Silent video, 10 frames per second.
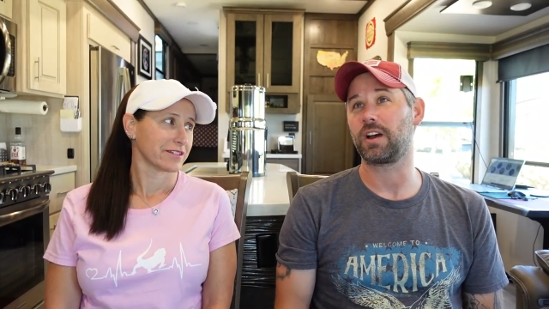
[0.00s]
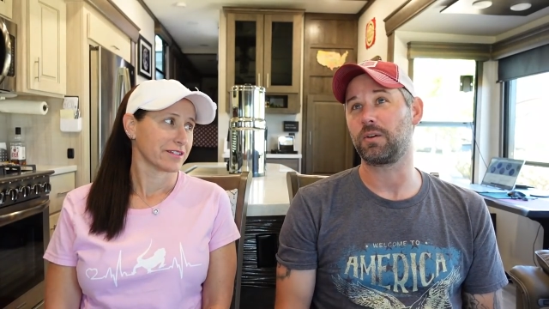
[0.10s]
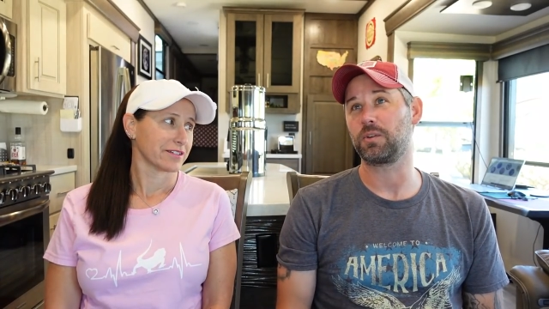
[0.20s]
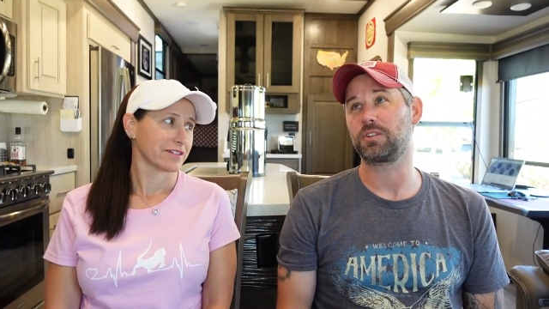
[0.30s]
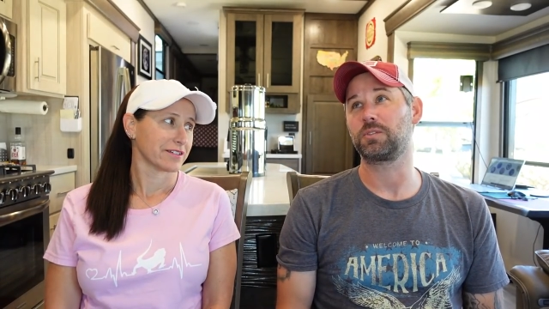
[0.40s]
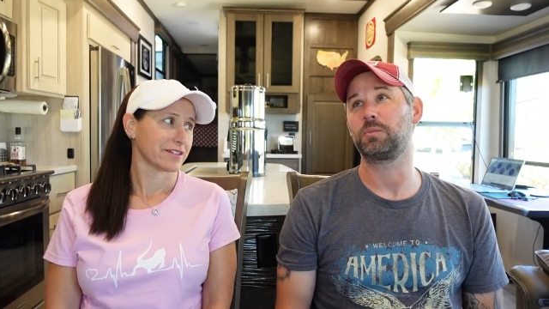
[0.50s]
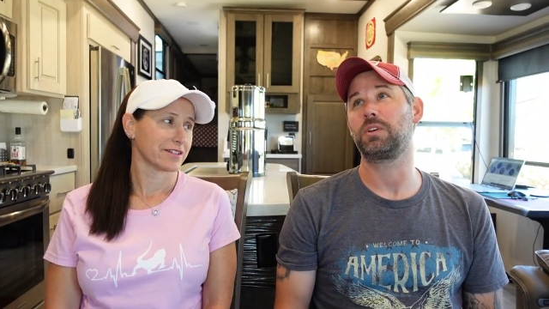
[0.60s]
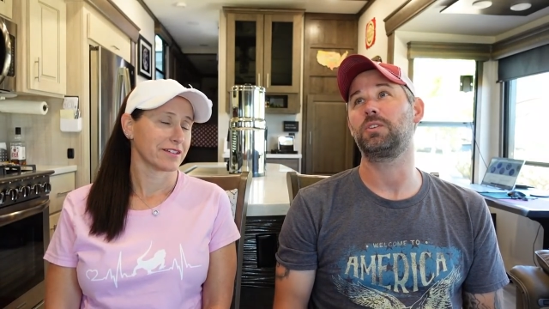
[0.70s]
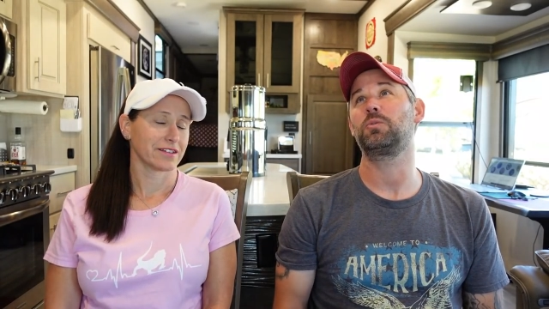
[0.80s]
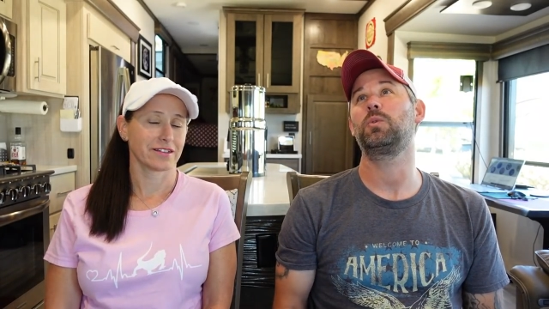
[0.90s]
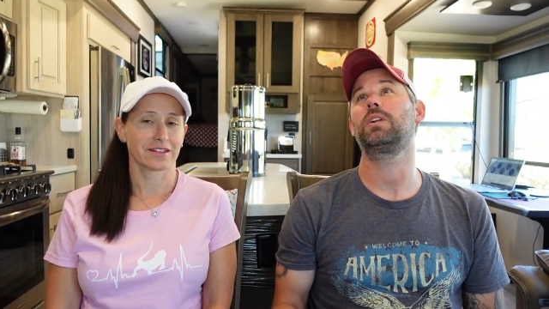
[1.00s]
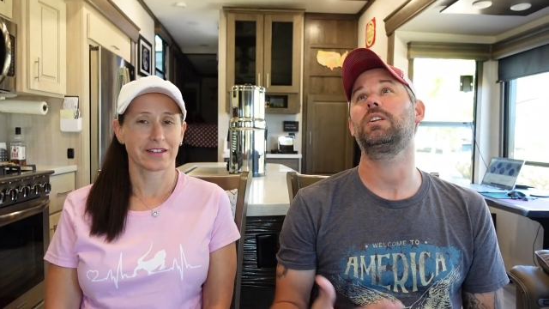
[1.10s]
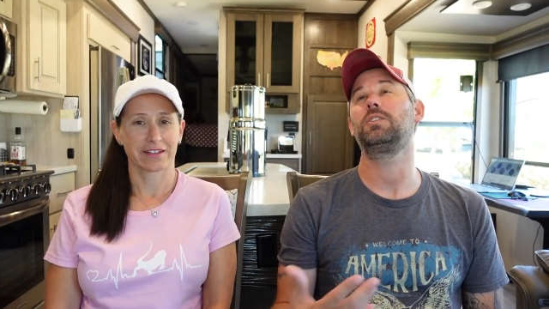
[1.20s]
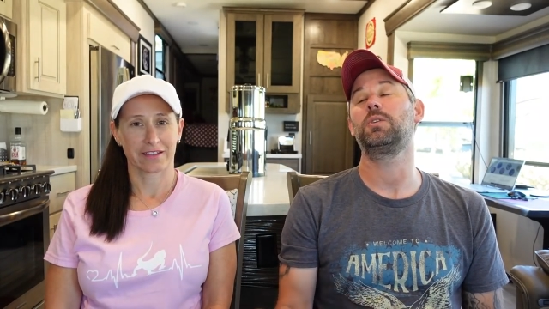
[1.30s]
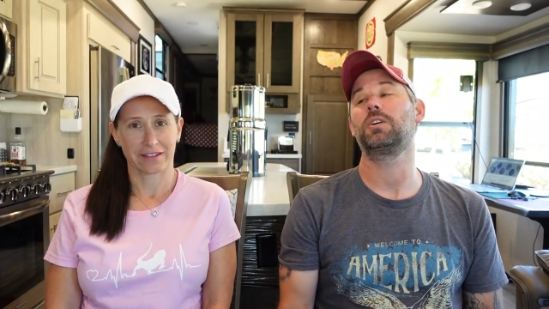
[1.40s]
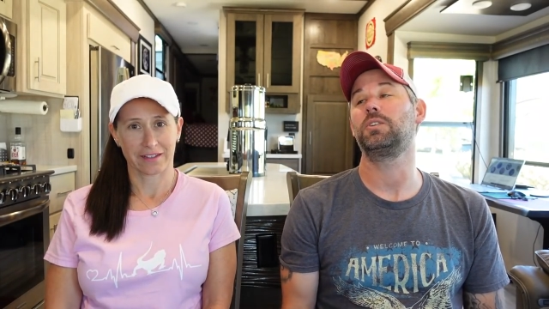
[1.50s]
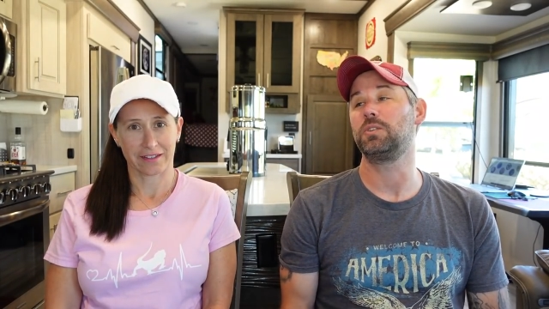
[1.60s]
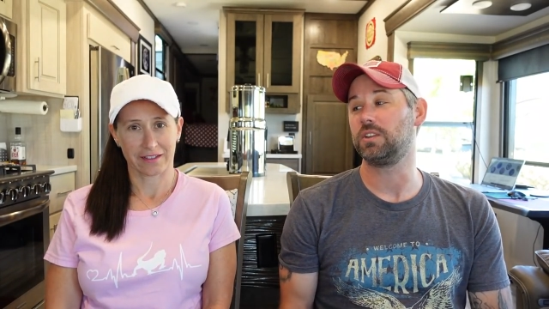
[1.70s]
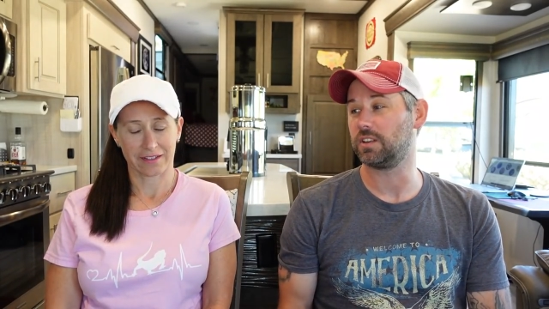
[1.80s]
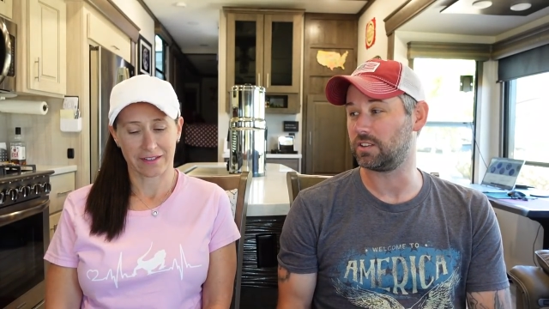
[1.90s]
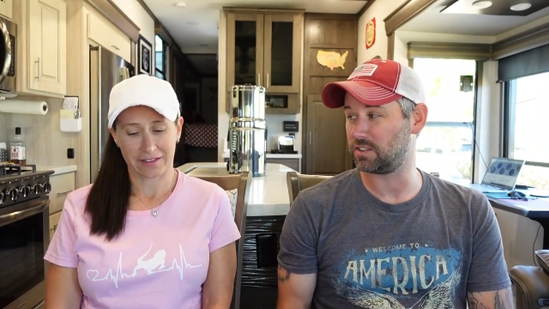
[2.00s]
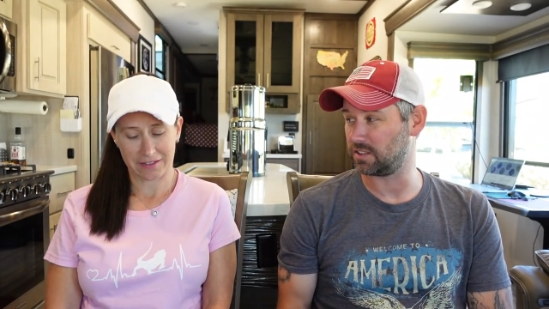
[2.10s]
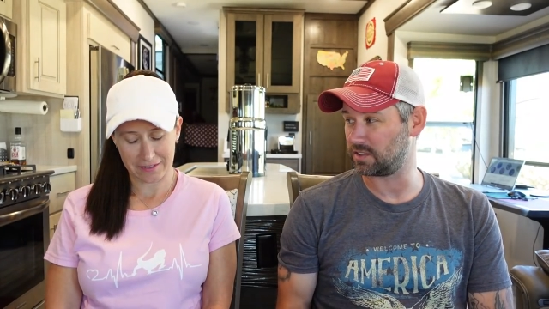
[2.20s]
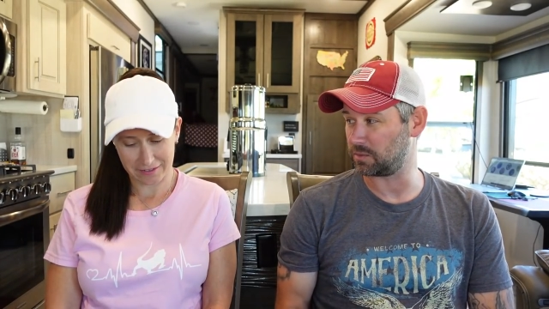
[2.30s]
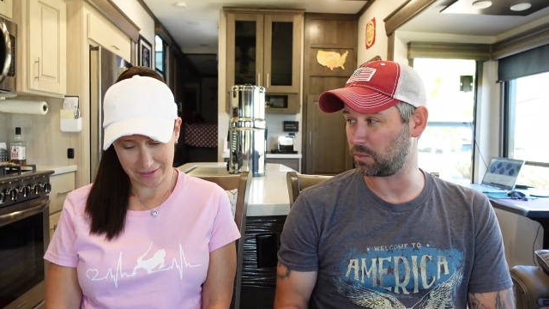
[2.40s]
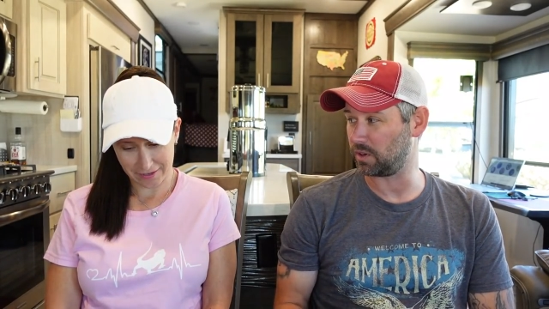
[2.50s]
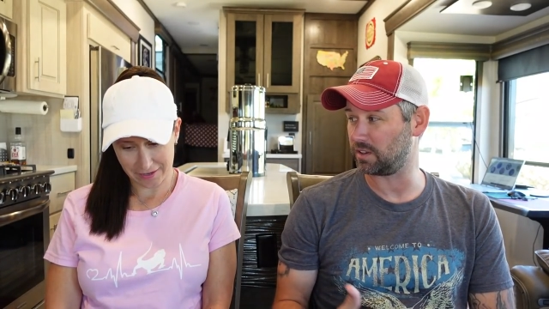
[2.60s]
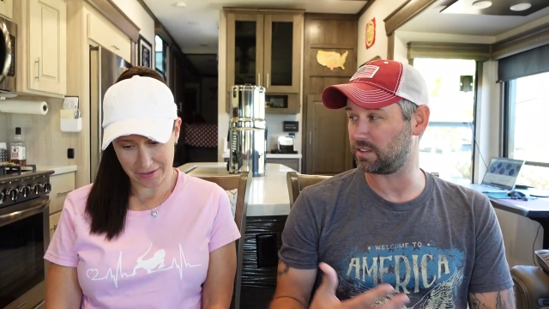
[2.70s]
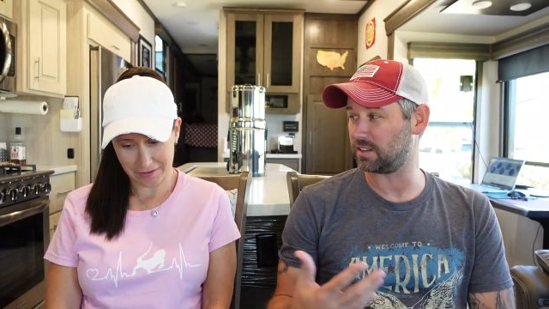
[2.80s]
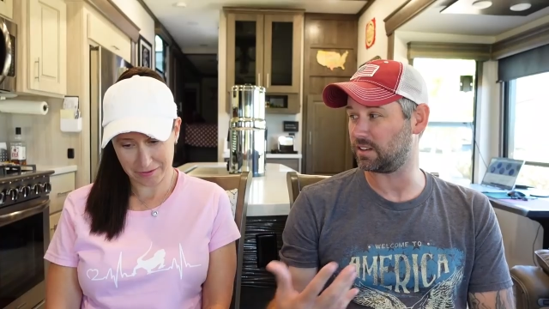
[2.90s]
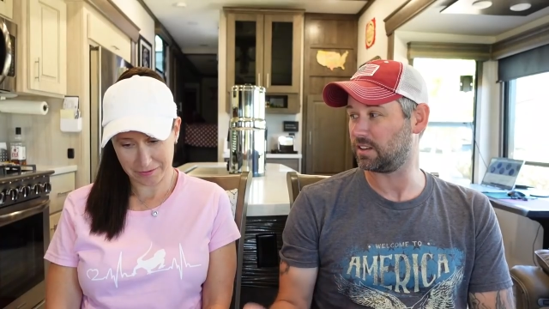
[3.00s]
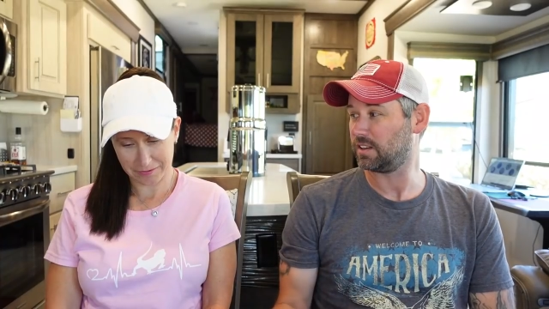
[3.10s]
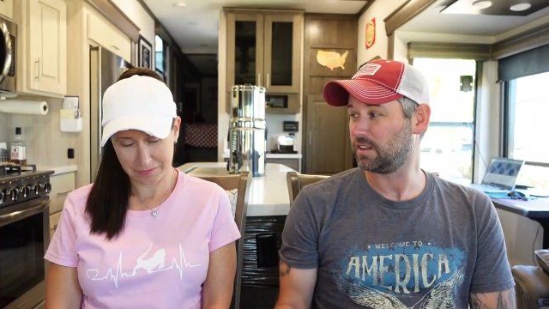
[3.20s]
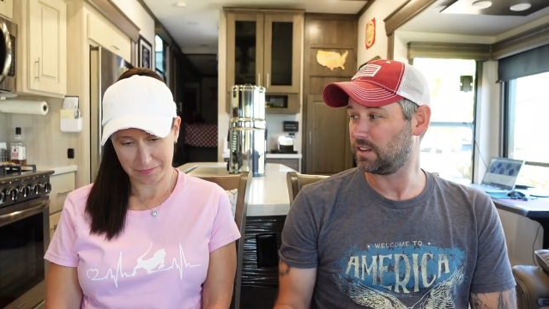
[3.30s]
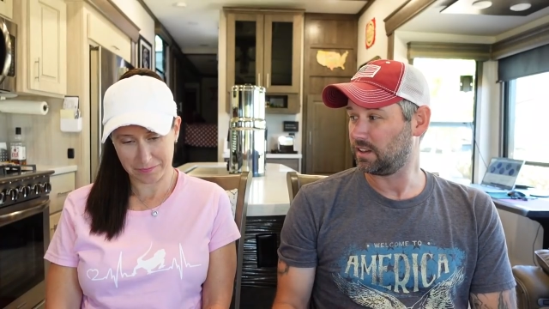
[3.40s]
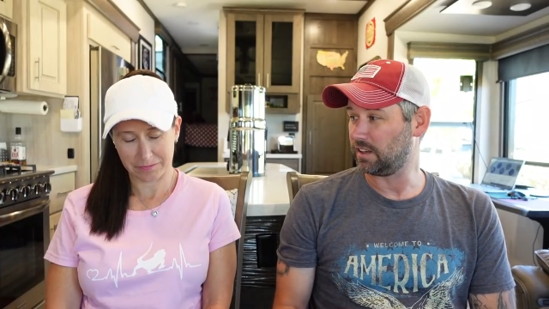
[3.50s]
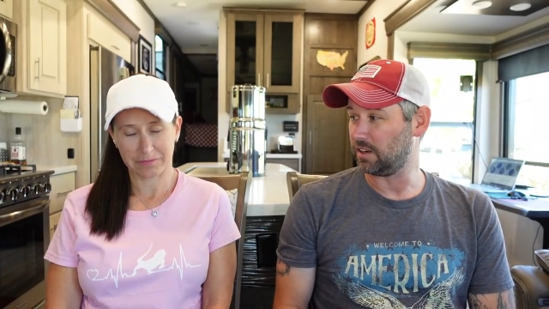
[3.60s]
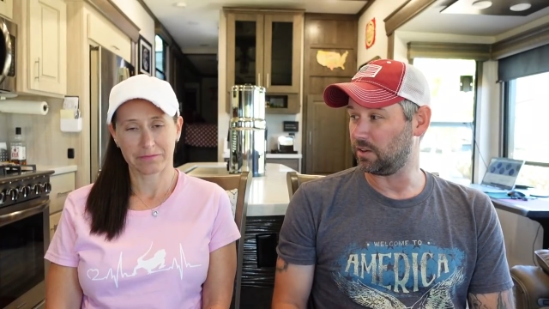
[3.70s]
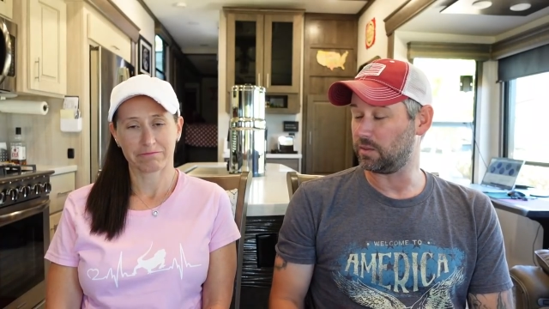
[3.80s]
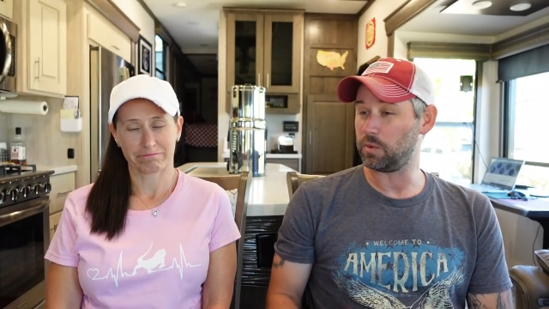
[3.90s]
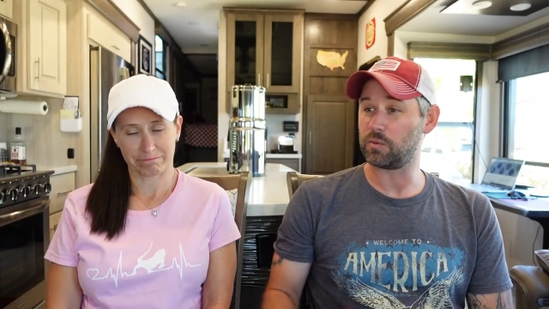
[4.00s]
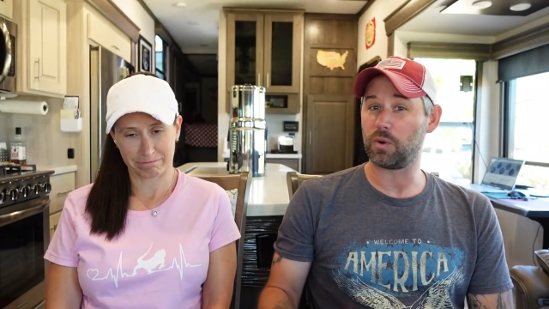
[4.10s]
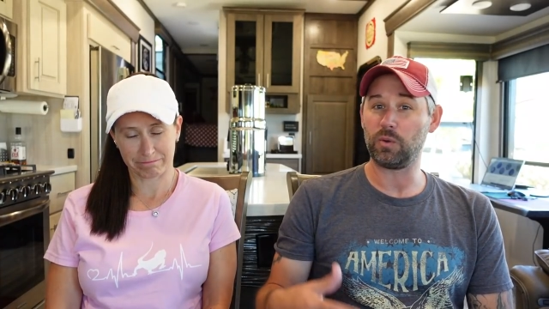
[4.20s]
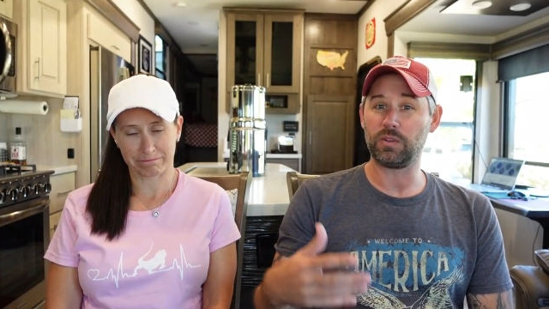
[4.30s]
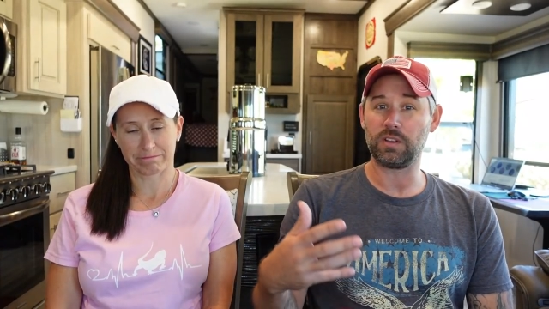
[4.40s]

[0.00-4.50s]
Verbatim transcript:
Speaker 1: hours, and because we wanted to do our due diligence and wanted to, you know, and we rode